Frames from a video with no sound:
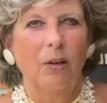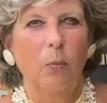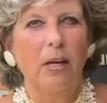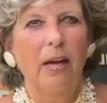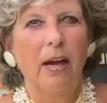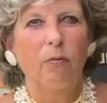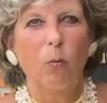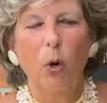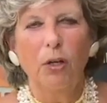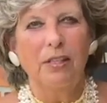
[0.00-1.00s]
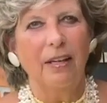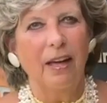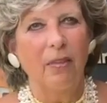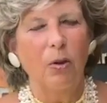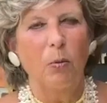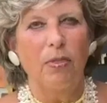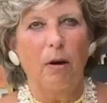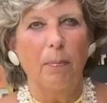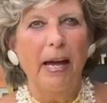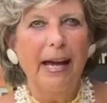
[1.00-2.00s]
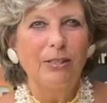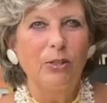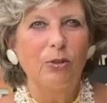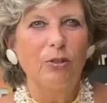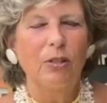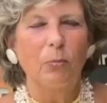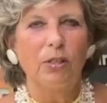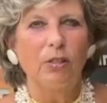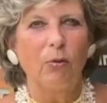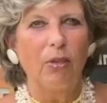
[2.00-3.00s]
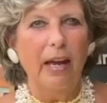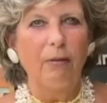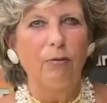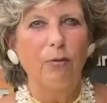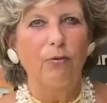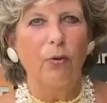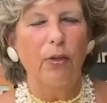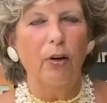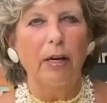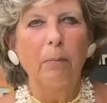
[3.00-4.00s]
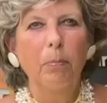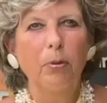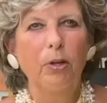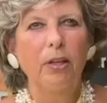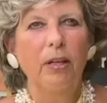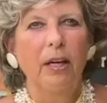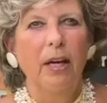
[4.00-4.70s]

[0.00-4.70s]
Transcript: We have worked together with our pastors, and we're so thankful for their input